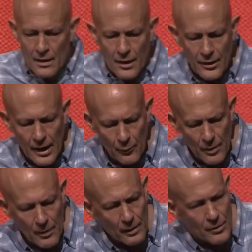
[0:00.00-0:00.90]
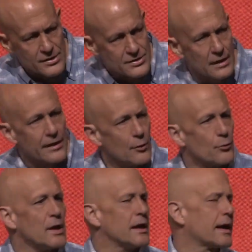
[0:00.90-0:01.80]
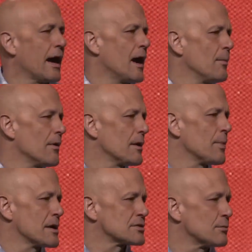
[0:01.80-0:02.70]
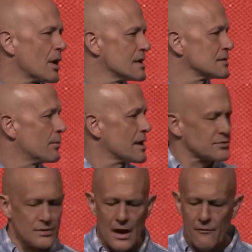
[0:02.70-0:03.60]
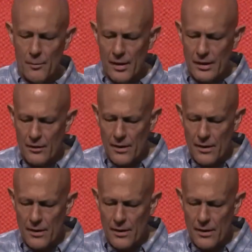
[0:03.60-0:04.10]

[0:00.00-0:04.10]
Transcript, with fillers: You got to remember just a little recap. I think Pastor Bryce and Pastor Dave have been here.